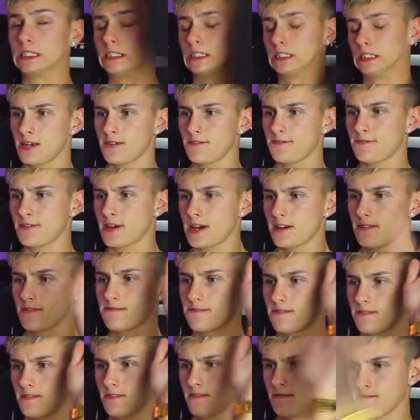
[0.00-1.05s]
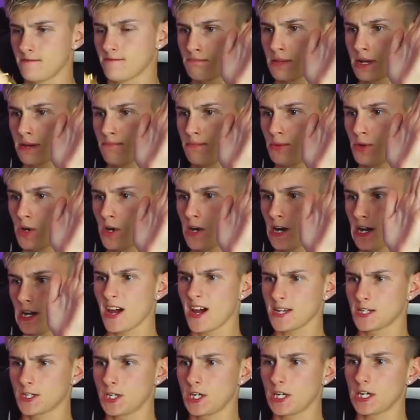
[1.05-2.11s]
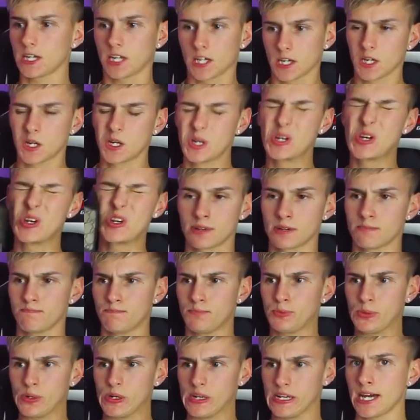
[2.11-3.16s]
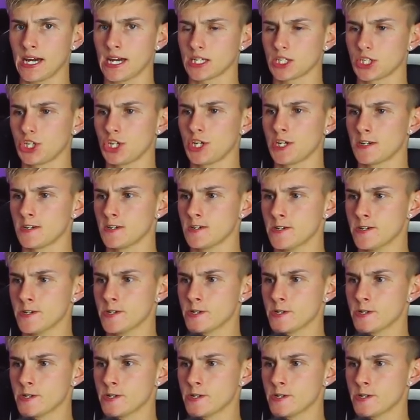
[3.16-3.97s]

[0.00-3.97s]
Hafav, my boy, Hachik, my boy, Hachin.